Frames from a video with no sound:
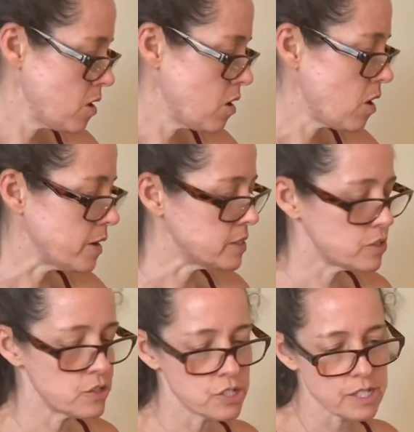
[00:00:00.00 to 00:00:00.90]
All right, so
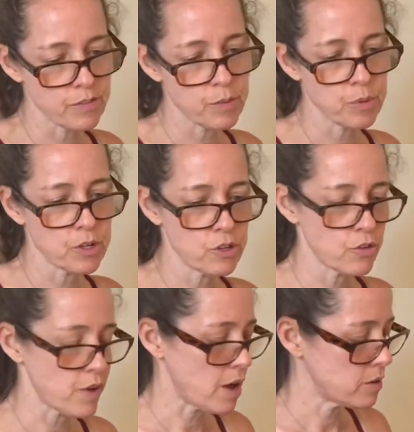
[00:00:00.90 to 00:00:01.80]
you just have to put in your
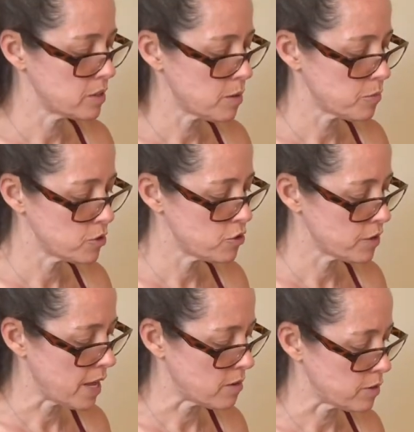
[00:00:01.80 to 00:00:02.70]
routing number and your account